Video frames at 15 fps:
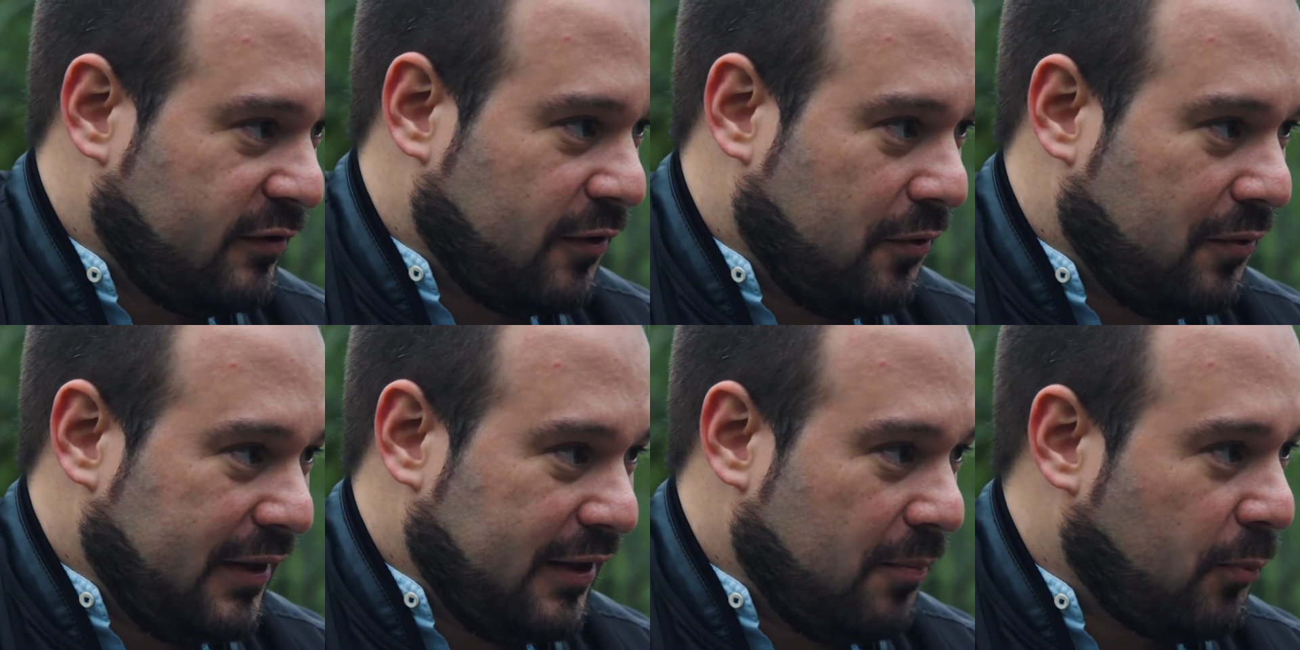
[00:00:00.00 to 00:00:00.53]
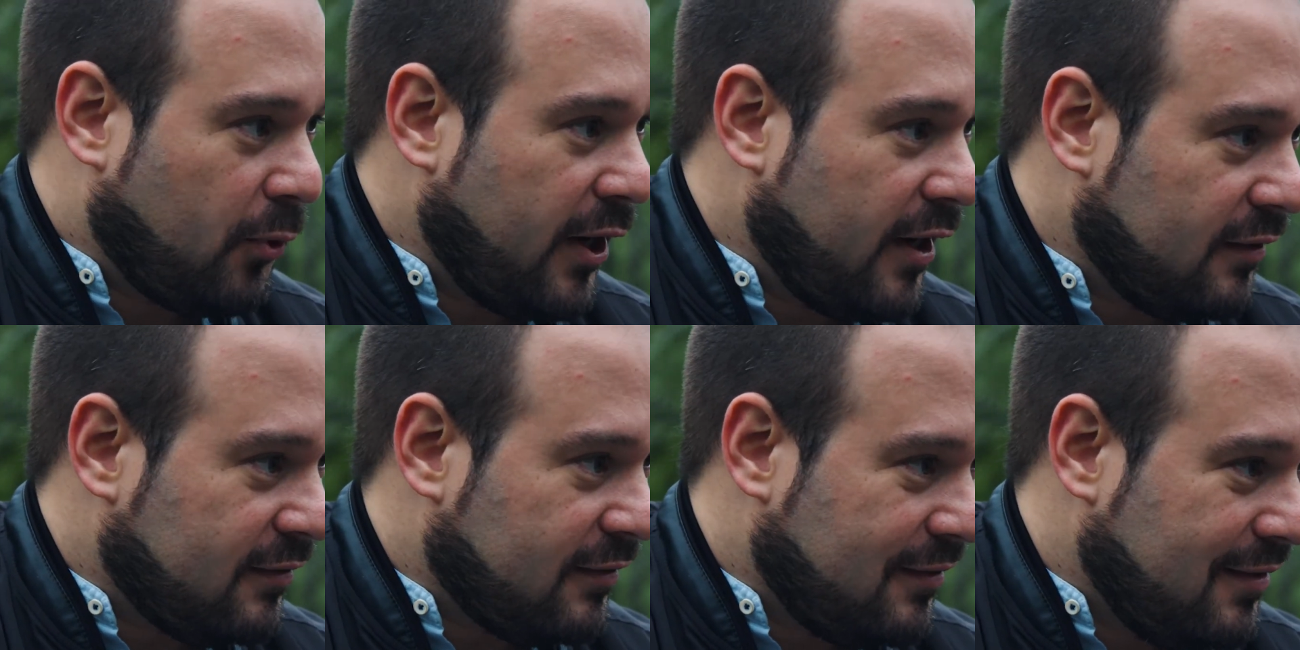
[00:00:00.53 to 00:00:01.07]
So when the
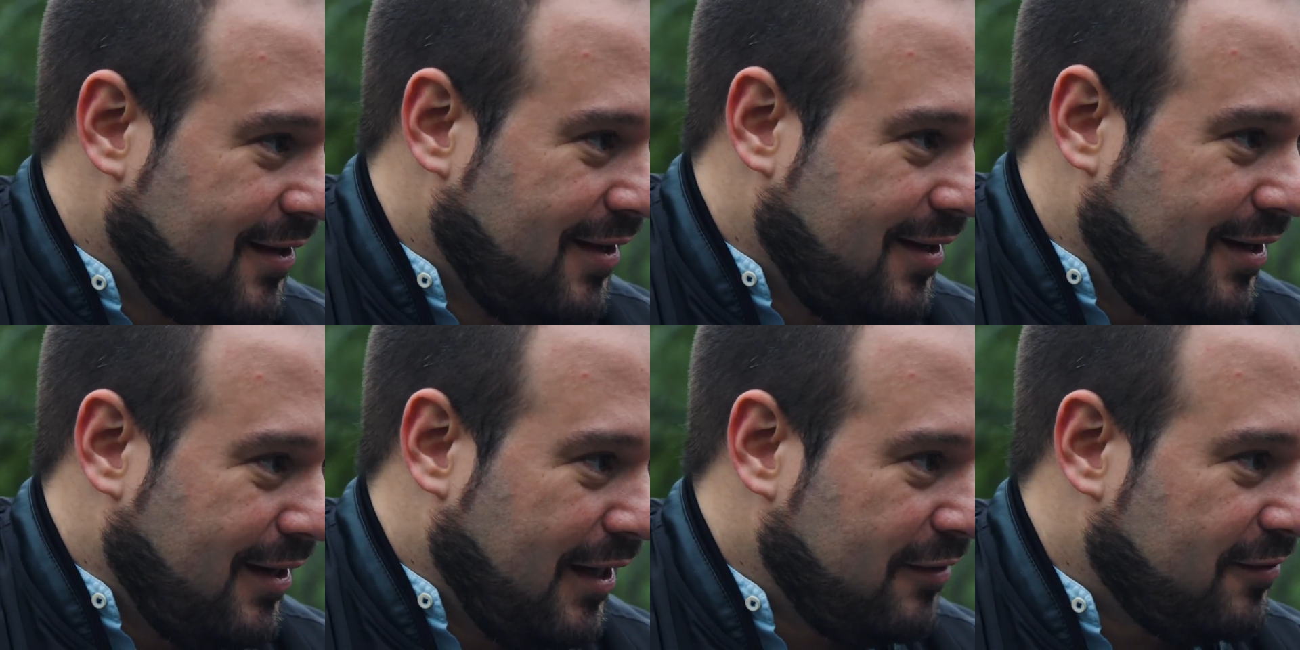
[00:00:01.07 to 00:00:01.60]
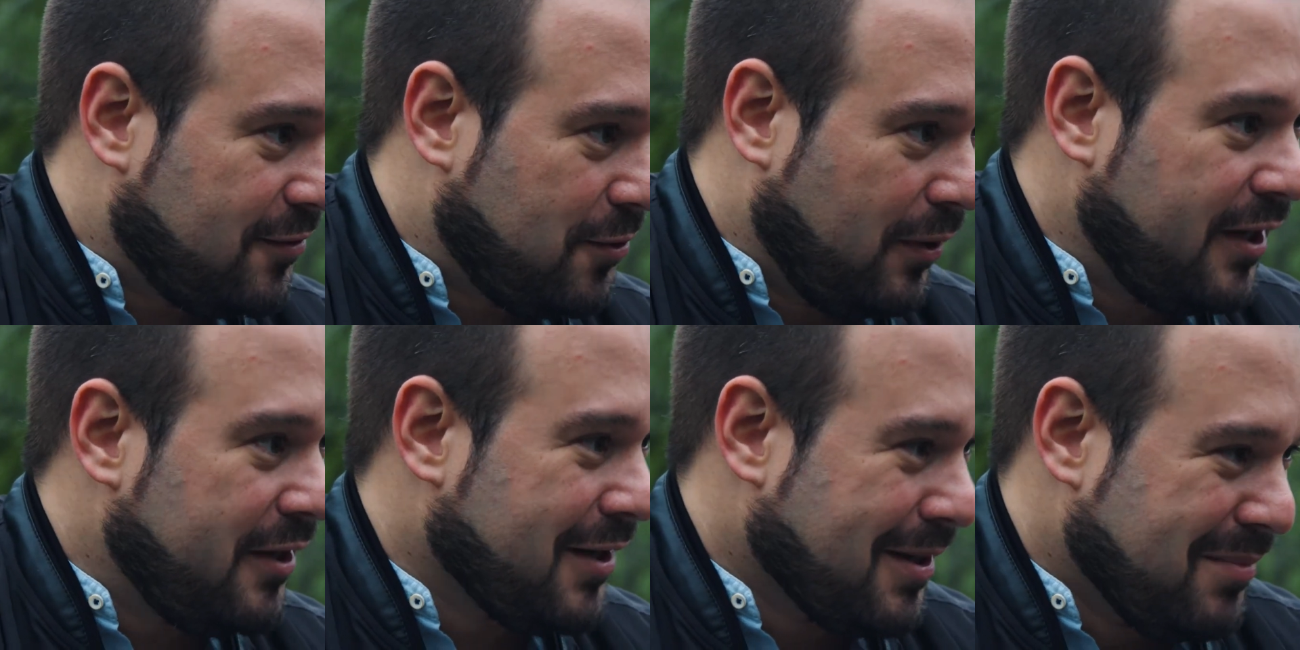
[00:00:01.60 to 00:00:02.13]
press needs to
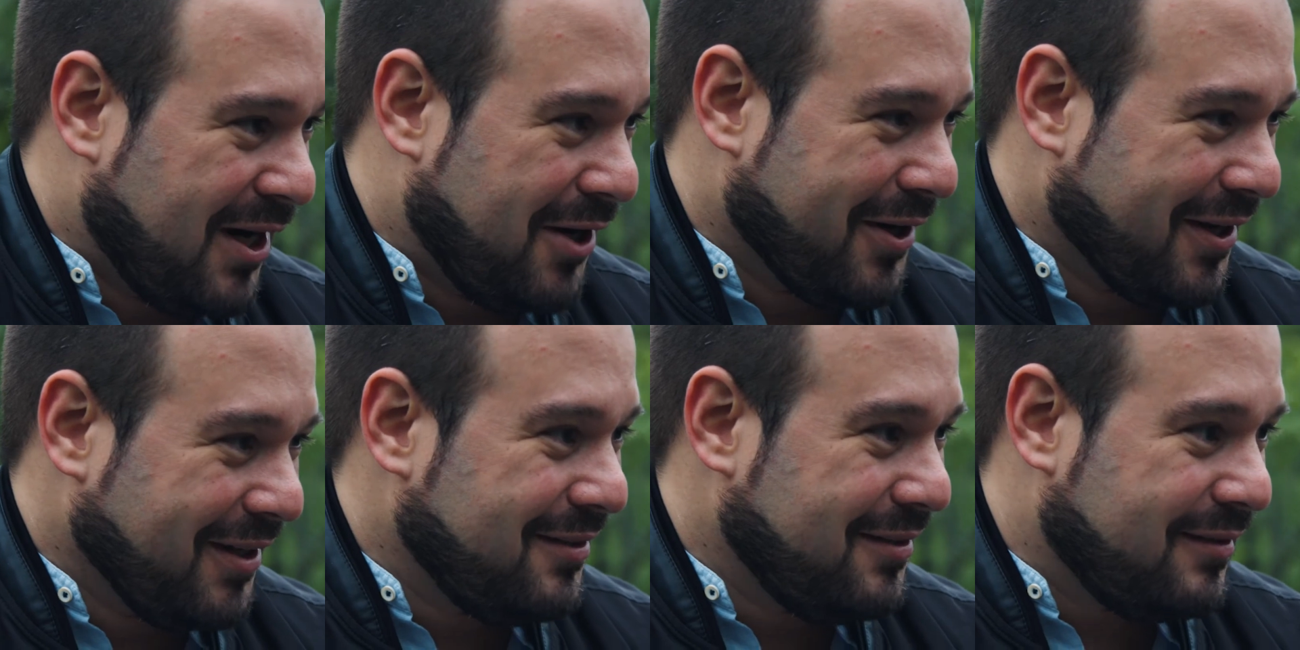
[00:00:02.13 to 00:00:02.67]
learn about it,